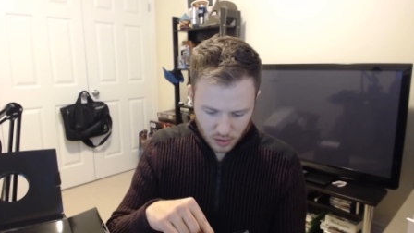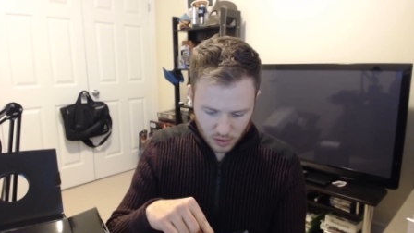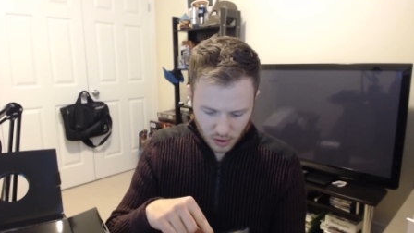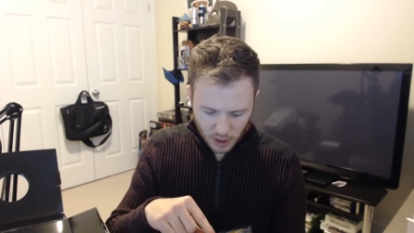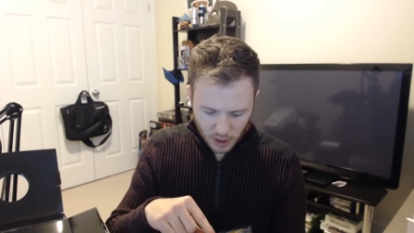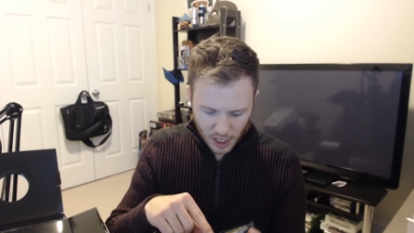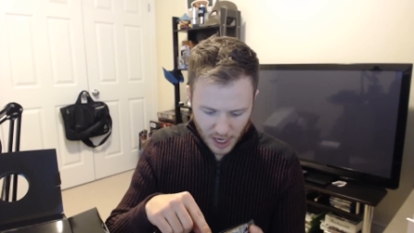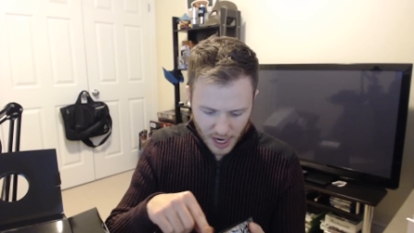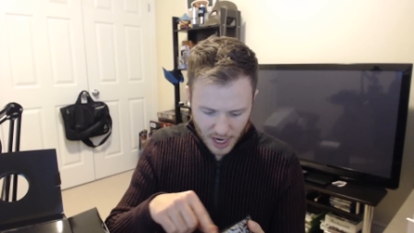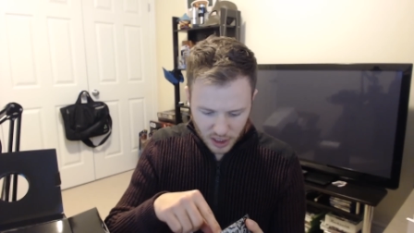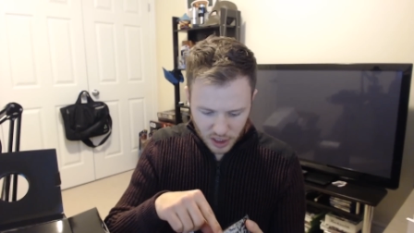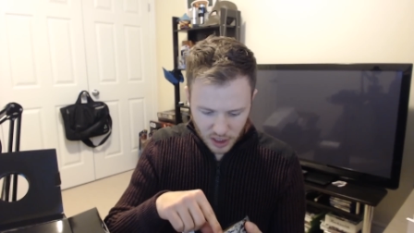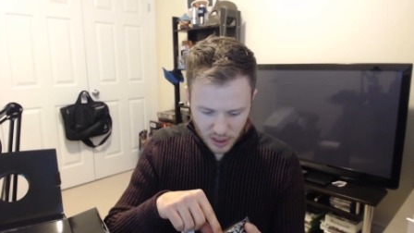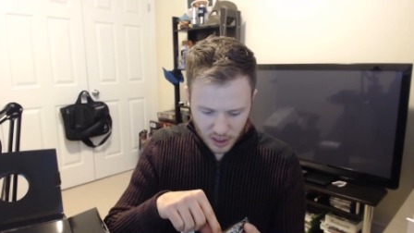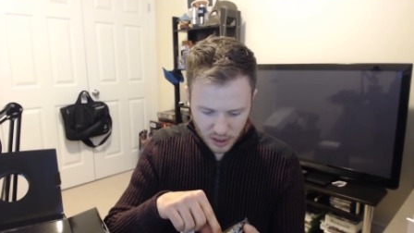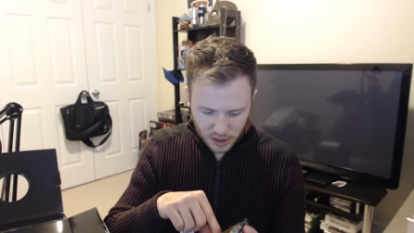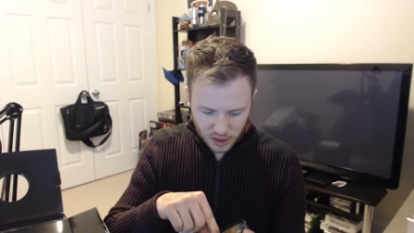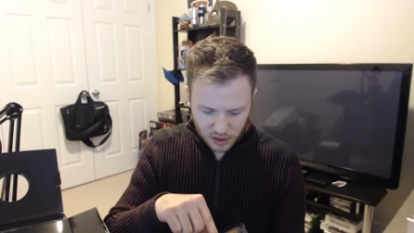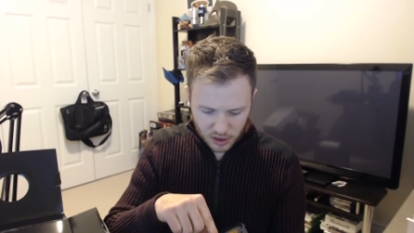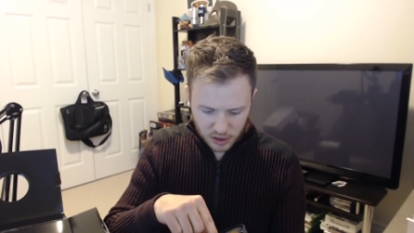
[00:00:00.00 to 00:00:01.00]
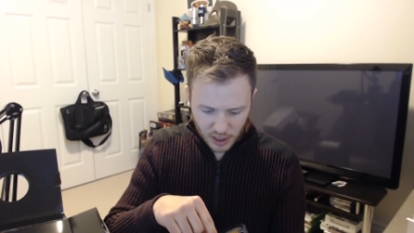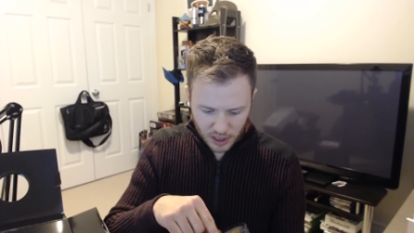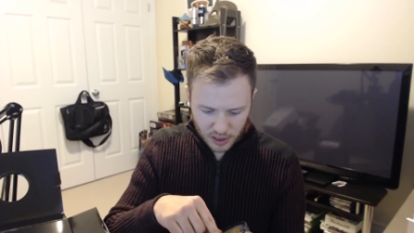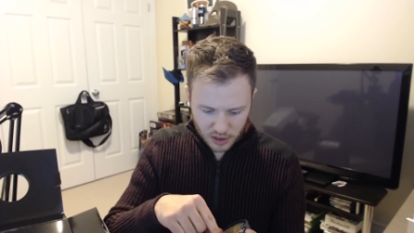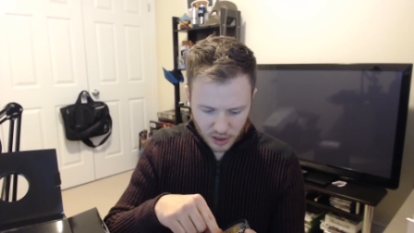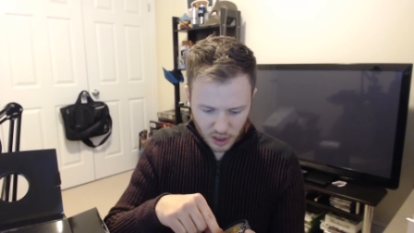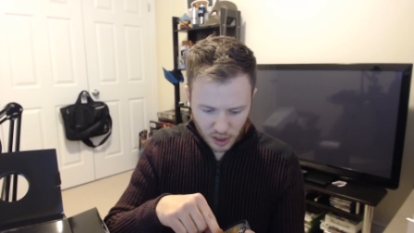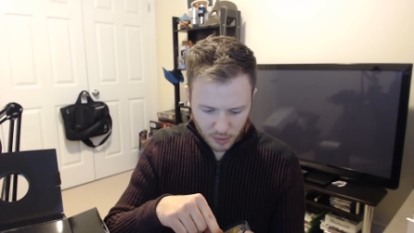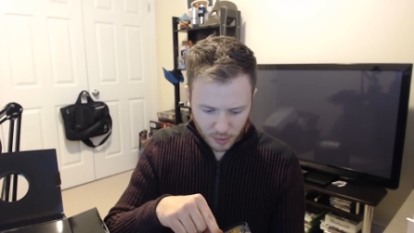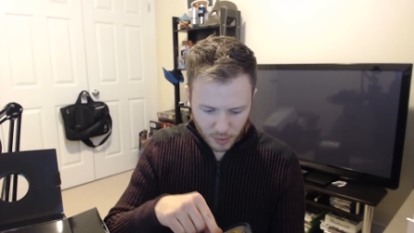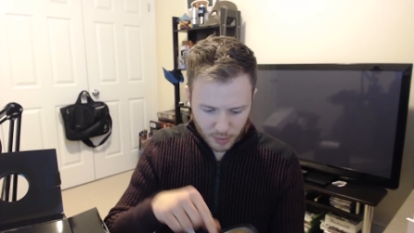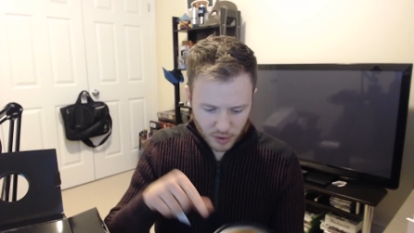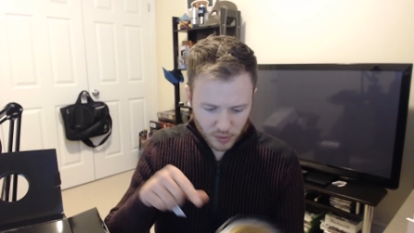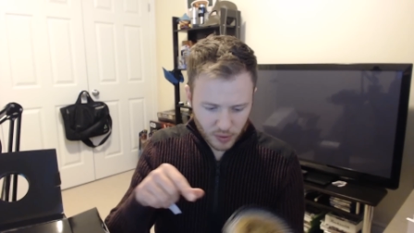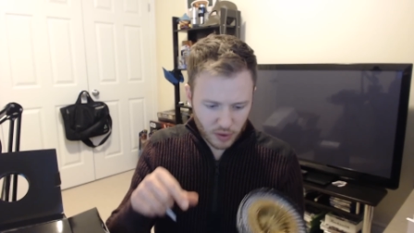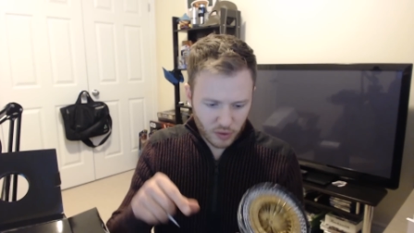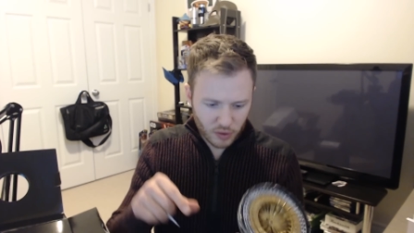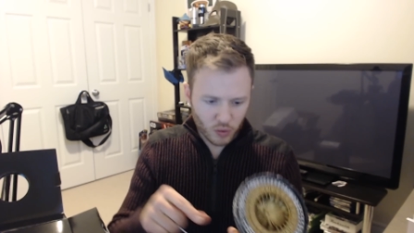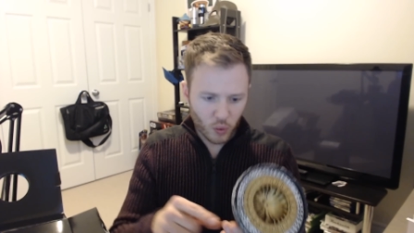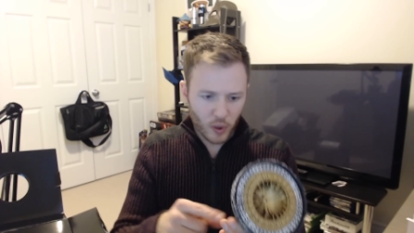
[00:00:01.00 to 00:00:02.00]
I actually think this lights up. Maybe that's
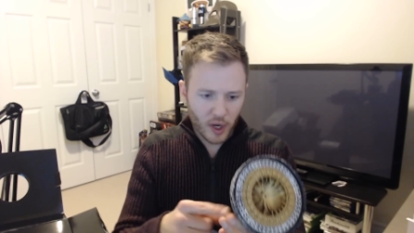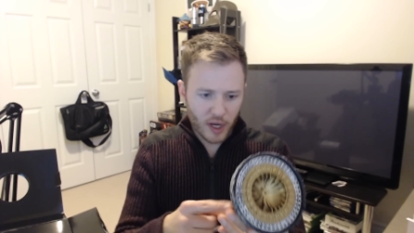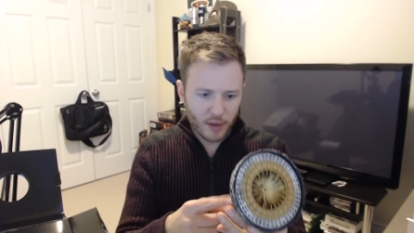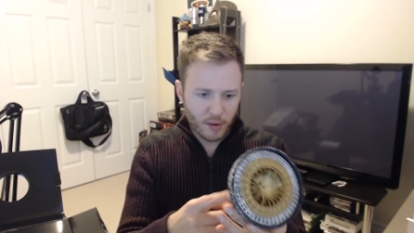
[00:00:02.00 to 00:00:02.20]
why there's weight.